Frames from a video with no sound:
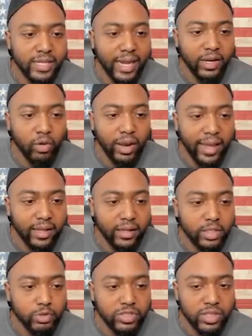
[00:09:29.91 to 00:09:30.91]
I don't like
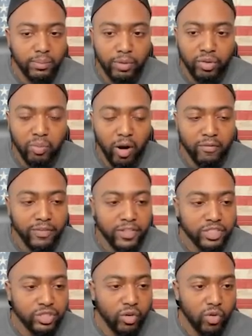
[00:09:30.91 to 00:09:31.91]
using the bookmark
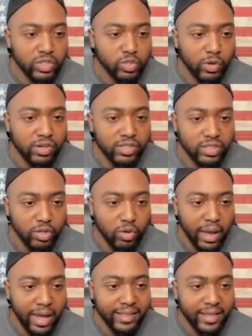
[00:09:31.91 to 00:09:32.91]
feature on Twitter,
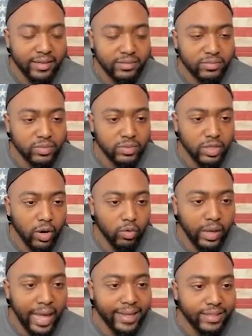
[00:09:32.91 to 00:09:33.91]
so I think, you know,
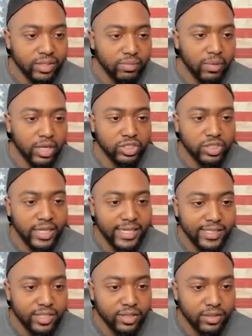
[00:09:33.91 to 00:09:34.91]
likes are much
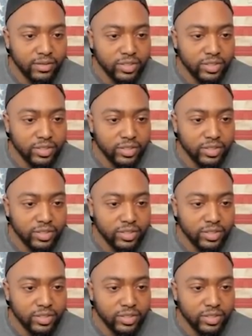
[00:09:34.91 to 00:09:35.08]
easier.